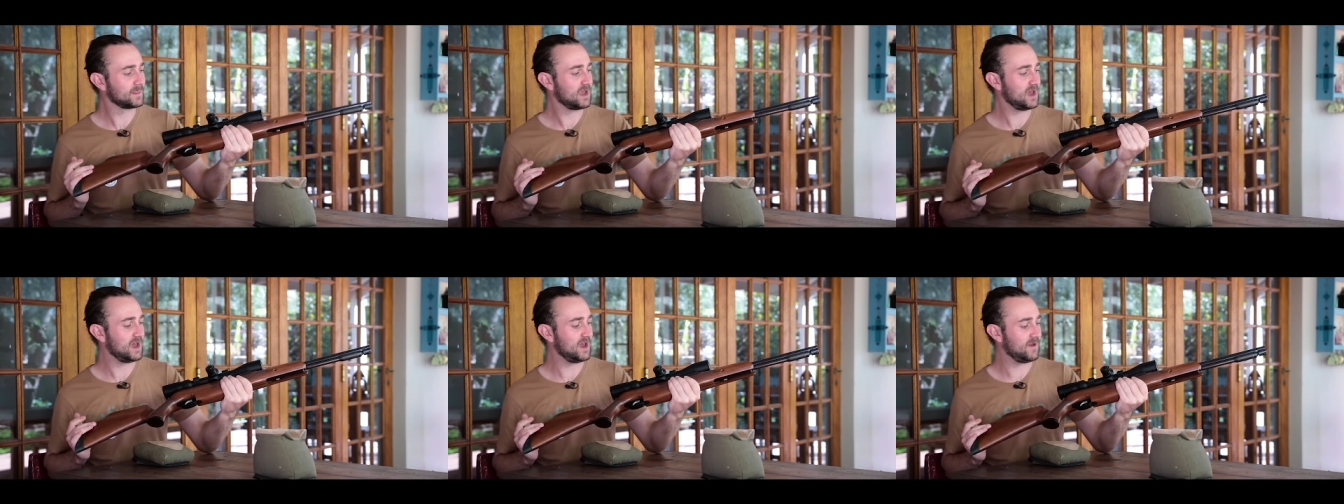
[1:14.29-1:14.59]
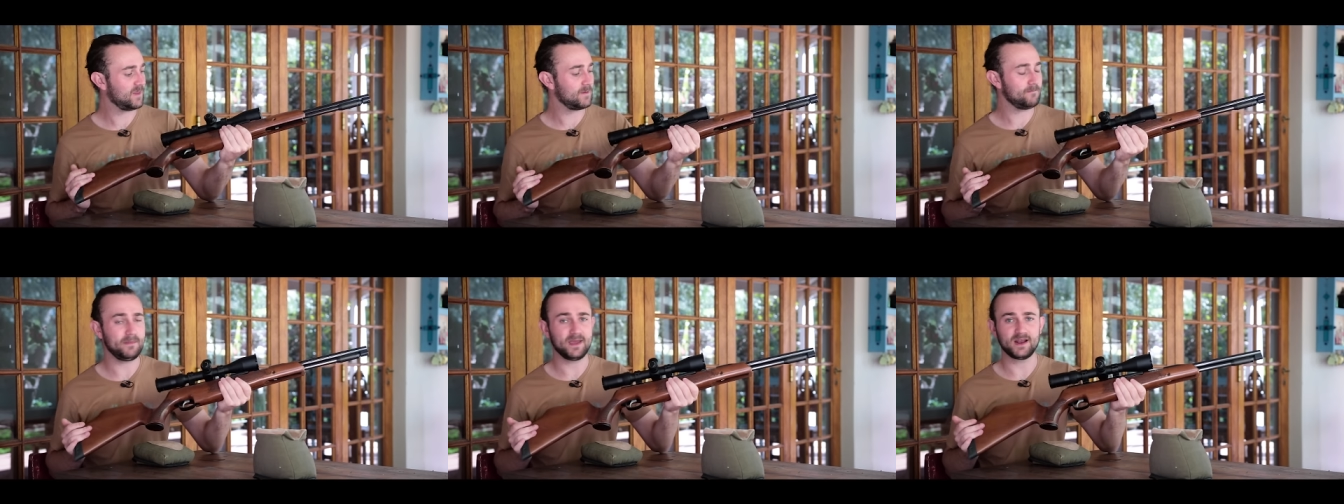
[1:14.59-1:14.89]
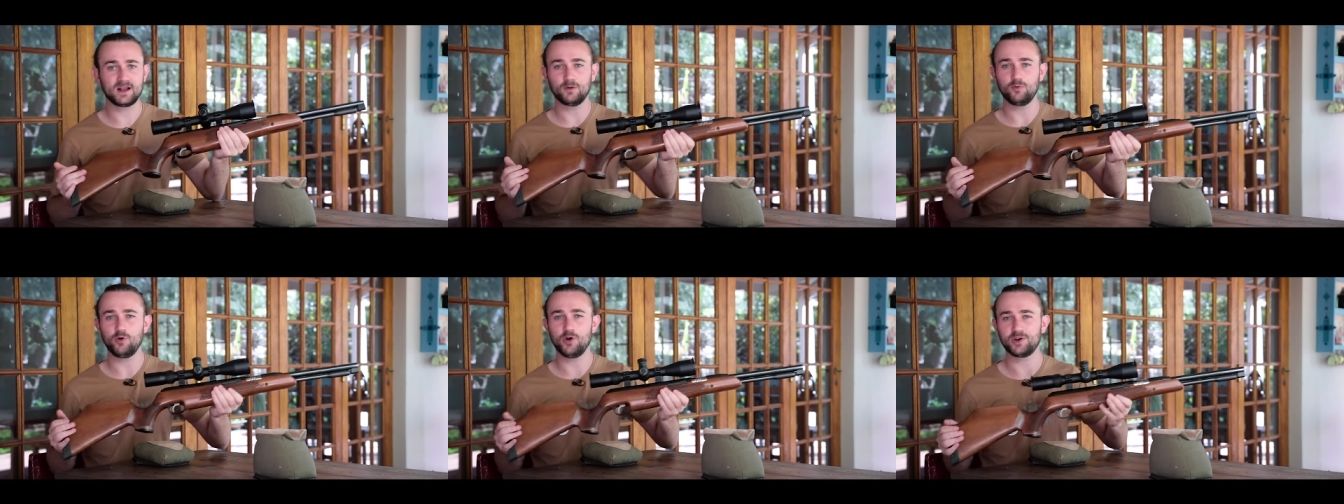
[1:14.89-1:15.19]
The
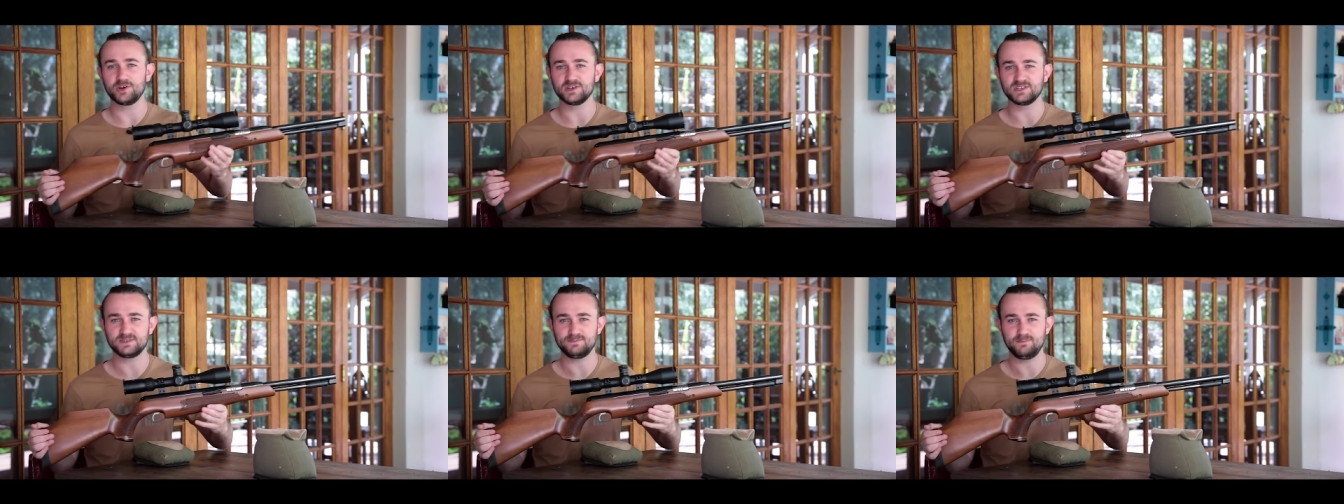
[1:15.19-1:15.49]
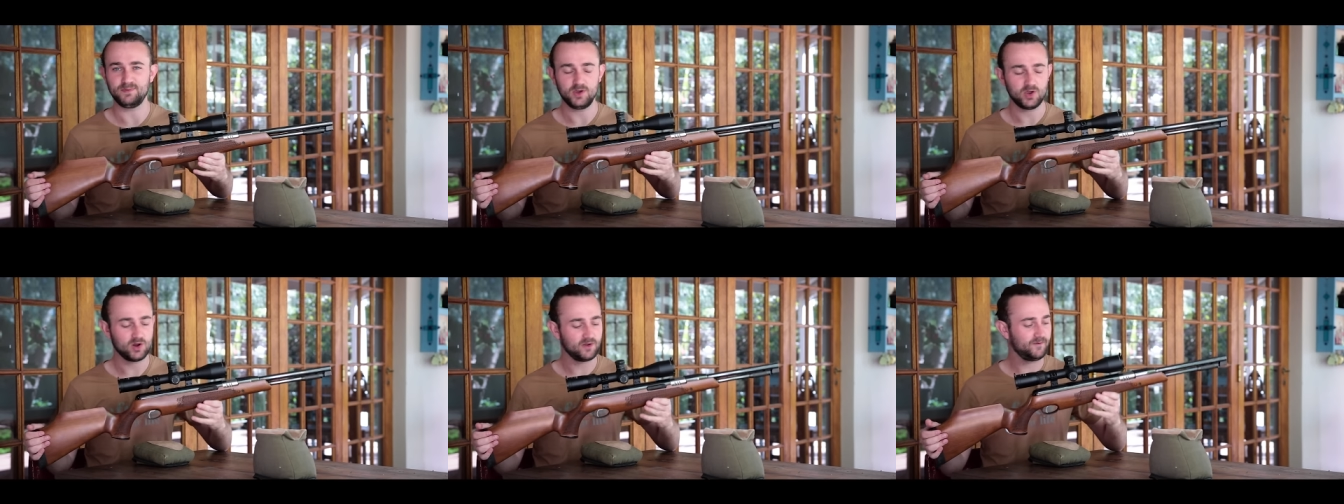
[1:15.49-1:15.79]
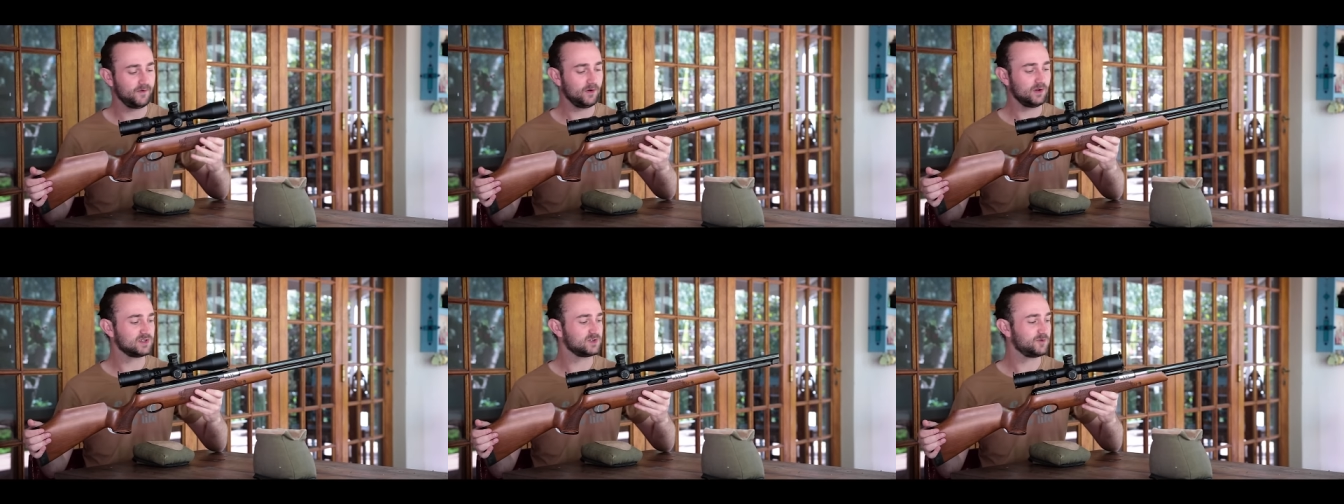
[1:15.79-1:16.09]
metalwork is
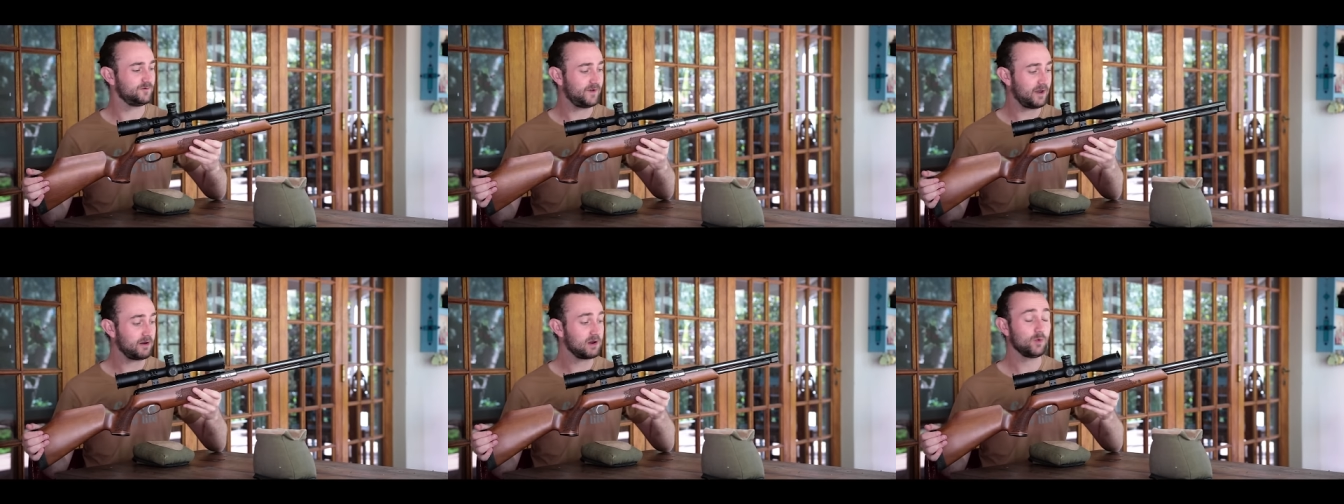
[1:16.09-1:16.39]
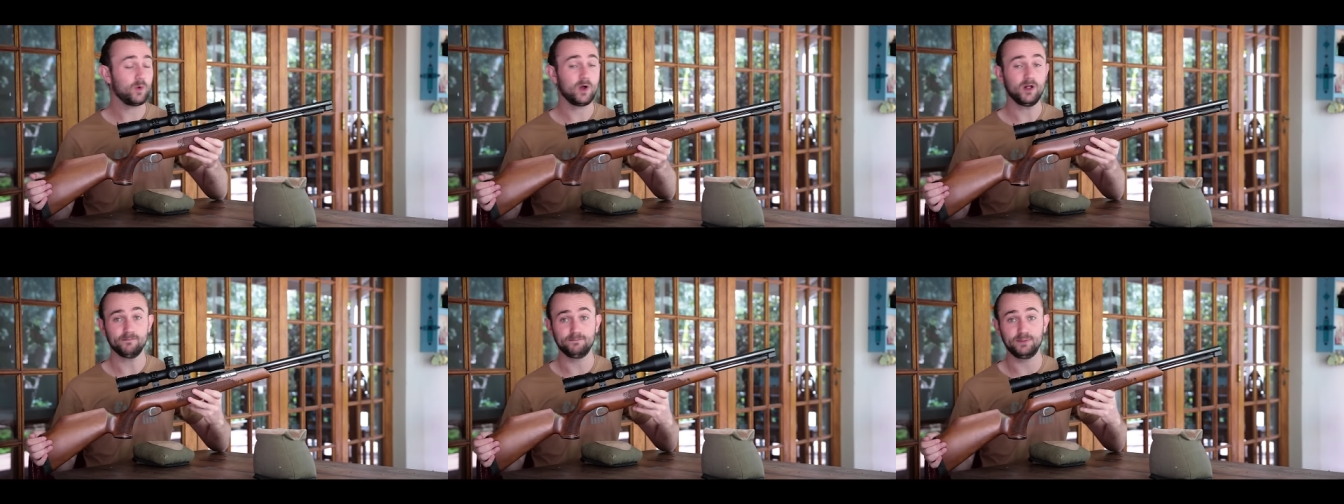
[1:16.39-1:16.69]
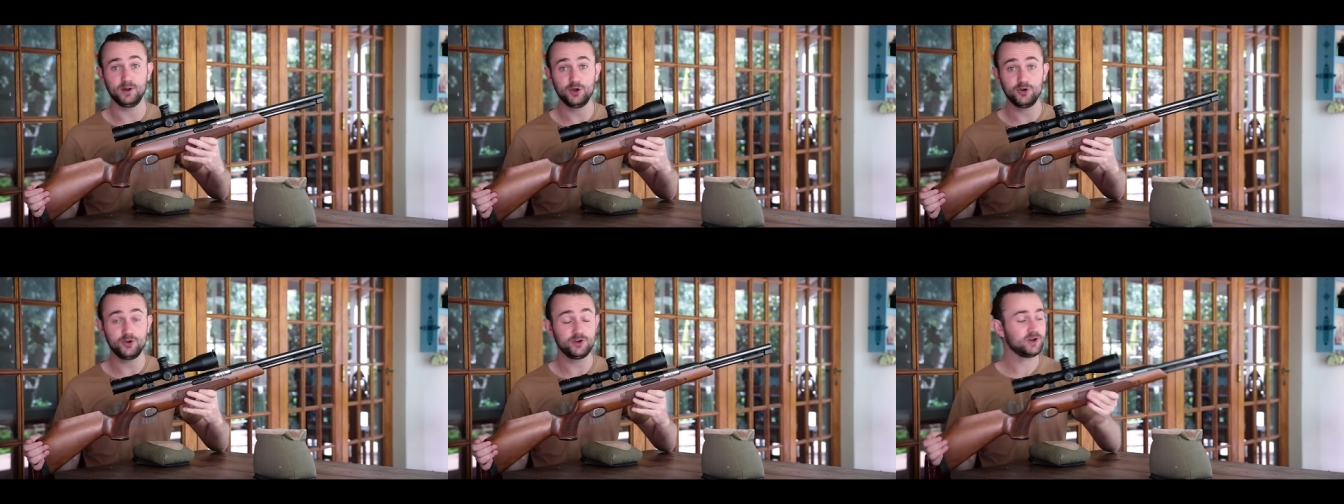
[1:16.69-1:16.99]
beautiful. It's very well
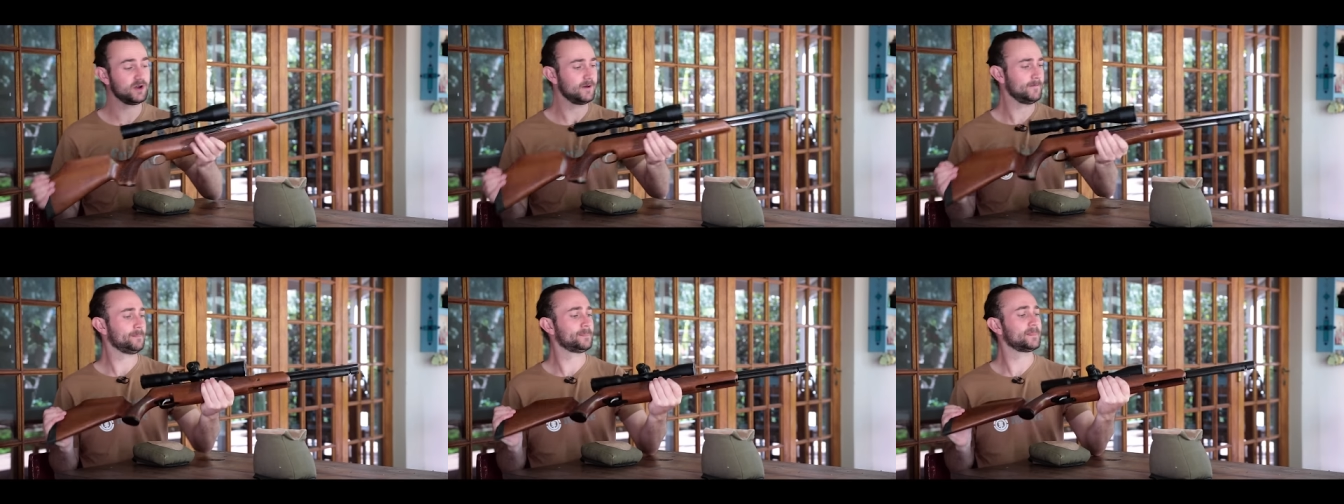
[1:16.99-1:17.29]
blued.